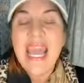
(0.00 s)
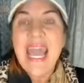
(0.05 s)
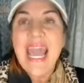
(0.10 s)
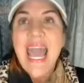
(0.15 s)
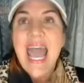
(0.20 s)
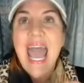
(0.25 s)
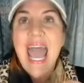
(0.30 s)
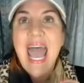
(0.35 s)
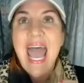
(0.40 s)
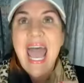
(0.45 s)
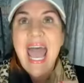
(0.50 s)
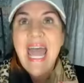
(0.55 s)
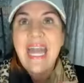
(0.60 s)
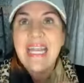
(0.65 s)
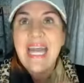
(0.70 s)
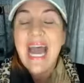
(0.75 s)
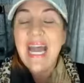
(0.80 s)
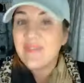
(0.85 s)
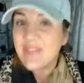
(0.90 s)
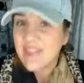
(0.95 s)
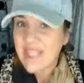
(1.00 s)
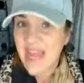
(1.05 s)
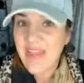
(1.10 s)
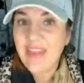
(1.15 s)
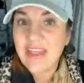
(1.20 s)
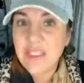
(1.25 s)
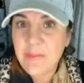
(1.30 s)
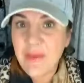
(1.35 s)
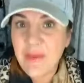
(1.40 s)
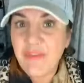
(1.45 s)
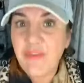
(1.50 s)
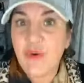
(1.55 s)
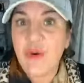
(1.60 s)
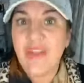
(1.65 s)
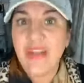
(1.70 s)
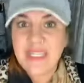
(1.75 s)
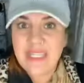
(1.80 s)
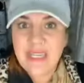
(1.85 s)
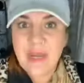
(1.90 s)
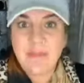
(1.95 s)
And I've said this before that
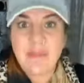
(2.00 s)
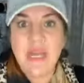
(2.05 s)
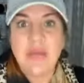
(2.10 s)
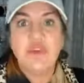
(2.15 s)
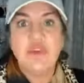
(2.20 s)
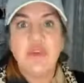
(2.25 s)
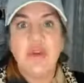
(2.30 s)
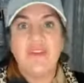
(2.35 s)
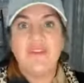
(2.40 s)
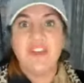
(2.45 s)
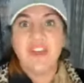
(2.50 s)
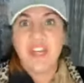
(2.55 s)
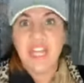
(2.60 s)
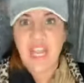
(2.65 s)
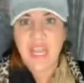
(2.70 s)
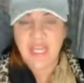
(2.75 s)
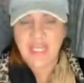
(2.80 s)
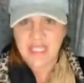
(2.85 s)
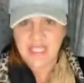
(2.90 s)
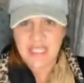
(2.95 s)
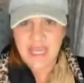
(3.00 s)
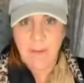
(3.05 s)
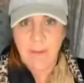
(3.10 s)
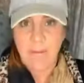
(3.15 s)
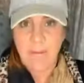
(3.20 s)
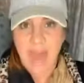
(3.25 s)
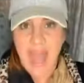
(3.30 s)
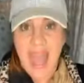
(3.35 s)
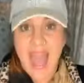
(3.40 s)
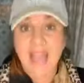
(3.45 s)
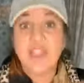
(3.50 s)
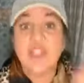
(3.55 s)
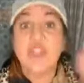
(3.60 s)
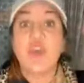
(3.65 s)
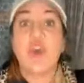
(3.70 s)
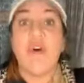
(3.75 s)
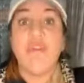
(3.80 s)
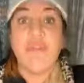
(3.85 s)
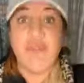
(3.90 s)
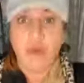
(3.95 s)
sometimes you have to take a step back to go
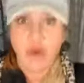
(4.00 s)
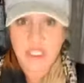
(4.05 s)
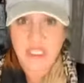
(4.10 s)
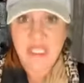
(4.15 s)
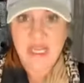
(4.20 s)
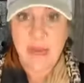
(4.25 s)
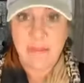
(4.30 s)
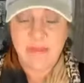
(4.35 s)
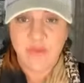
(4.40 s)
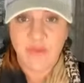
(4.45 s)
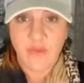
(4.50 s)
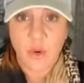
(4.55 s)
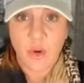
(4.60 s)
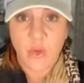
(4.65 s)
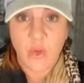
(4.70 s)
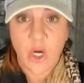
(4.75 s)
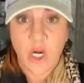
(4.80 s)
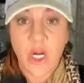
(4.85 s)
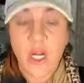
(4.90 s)
four steps forward.